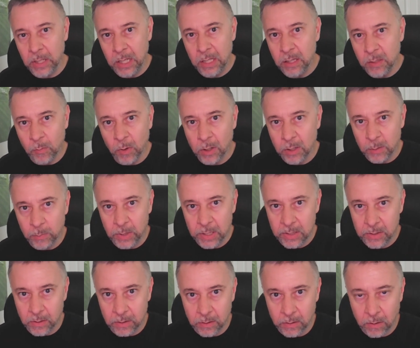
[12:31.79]
in the
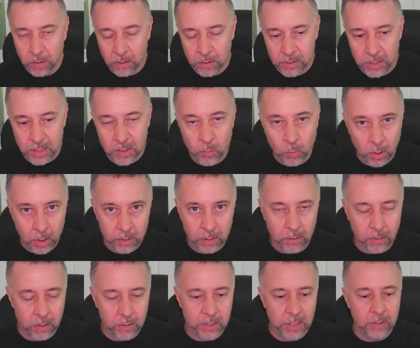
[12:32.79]
marketplace on the cards that you want, the
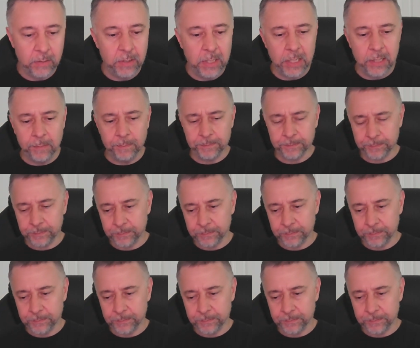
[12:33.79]
cards that you need.